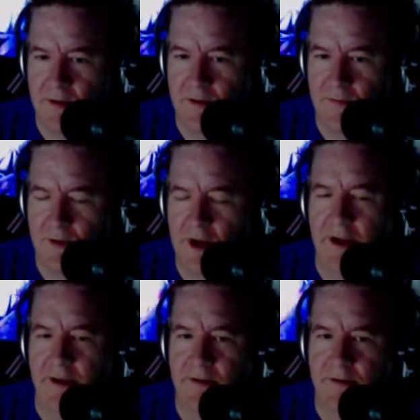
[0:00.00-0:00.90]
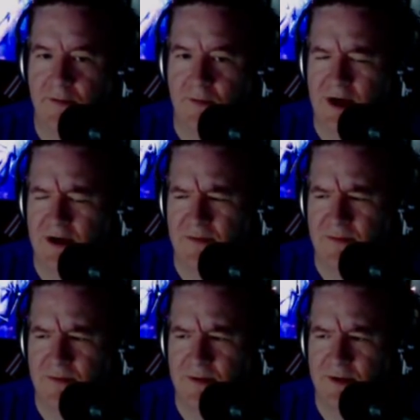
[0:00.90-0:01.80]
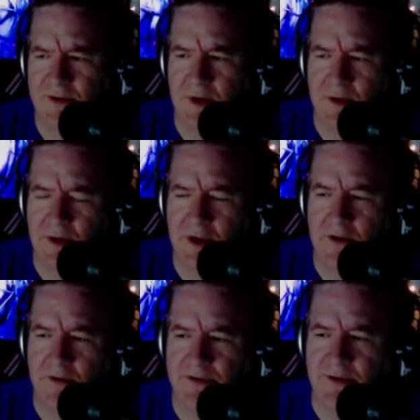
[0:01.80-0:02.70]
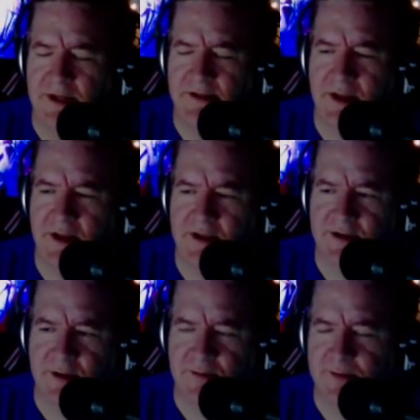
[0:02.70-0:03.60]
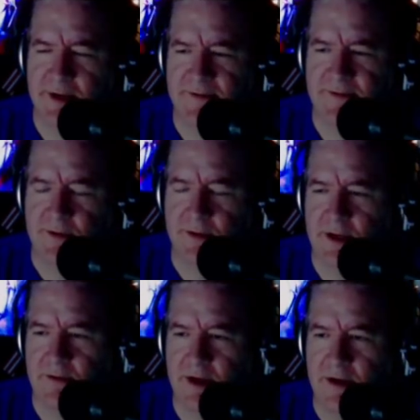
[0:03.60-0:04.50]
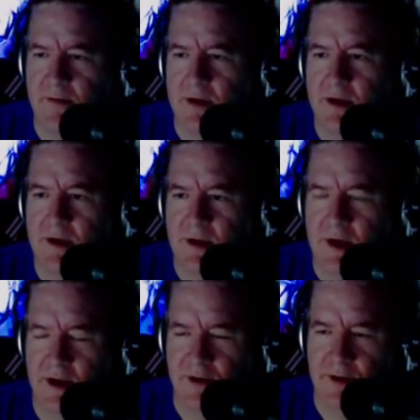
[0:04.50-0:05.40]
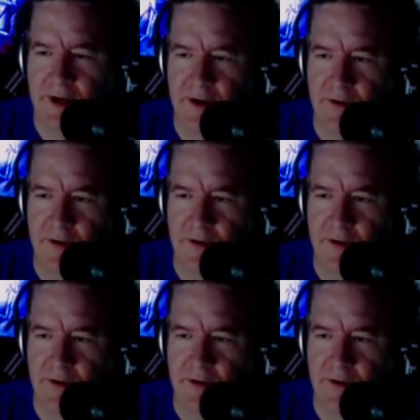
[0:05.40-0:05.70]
Right. Wow. So, so that's like a subspace field then, right? Creating your